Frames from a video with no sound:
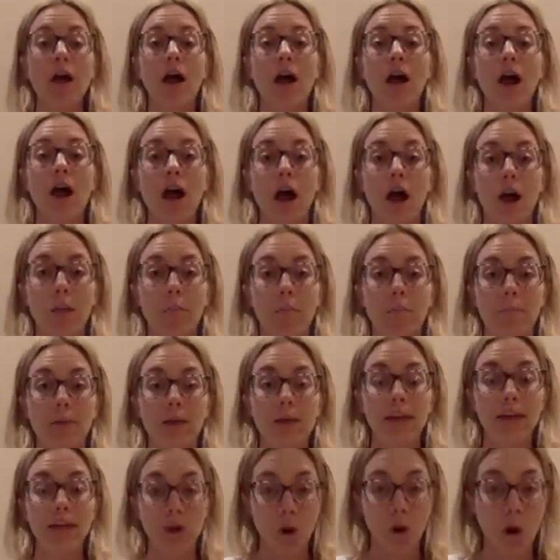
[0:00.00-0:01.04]

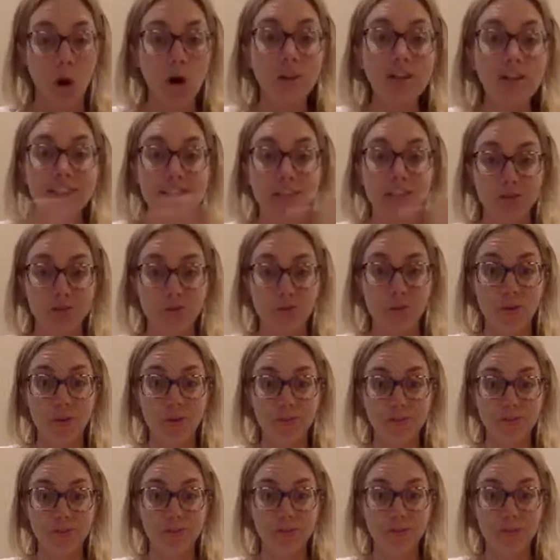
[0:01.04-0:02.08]
in all essential
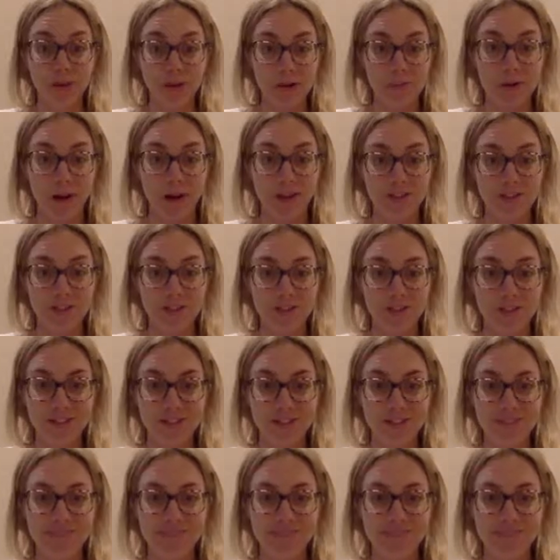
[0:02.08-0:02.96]
oils, pretty much.